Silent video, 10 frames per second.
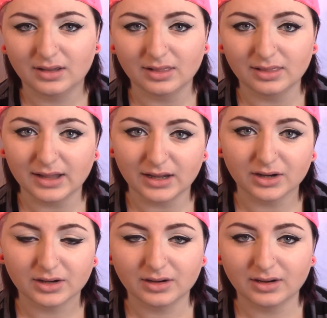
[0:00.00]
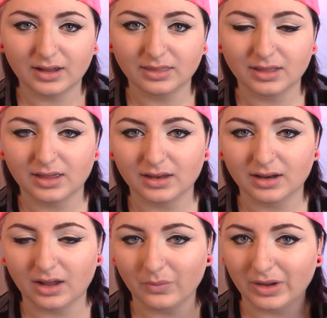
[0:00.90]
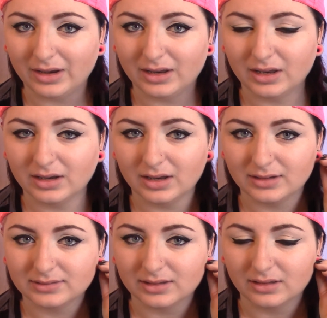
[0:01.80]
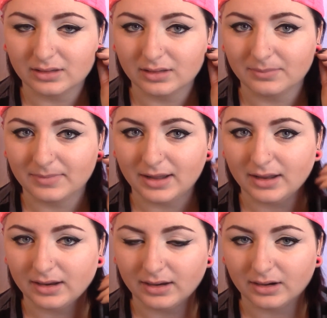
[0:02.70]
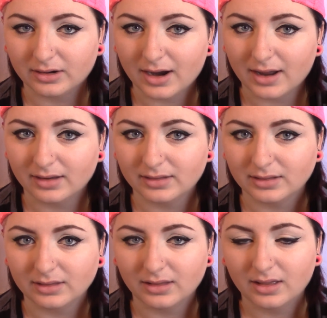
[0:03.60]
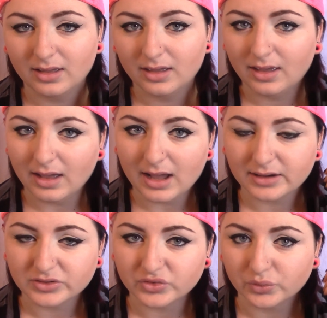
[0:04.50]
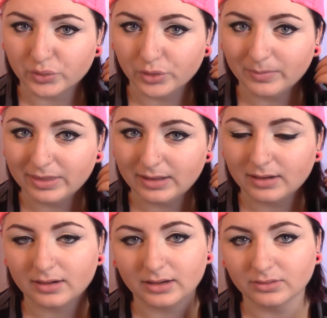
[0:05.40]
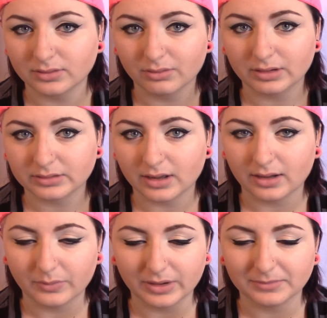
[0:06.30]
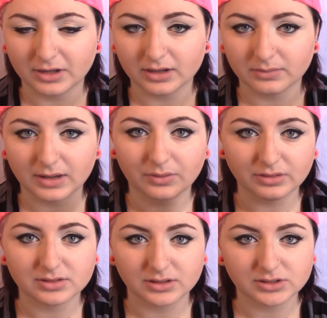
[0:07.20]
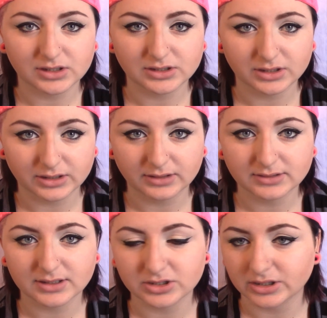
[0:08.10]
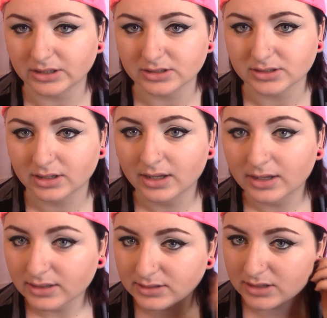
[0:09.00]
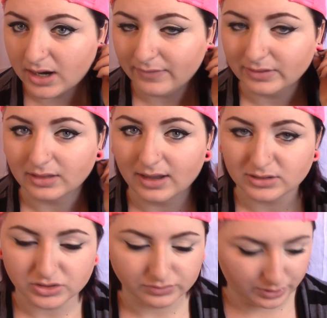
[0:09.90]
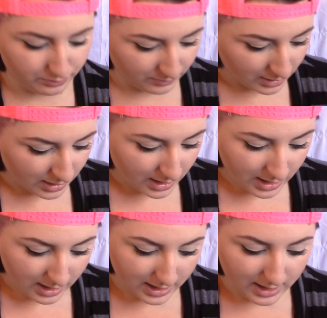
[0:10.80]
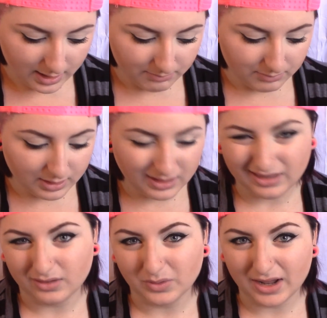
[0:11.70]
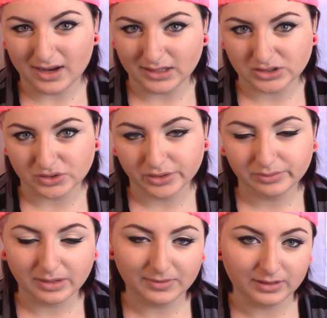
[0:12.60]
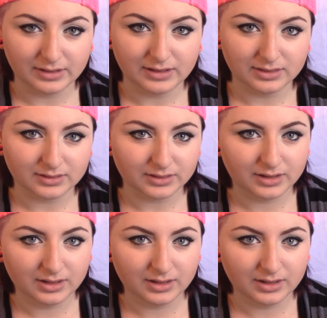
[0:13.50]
layer, and then I waited until my ear had a little extra room in there, and you'll know what I'm talking about when you start stretching your ears, because your ears will start having a little extra room. And then when it had extra room, I put another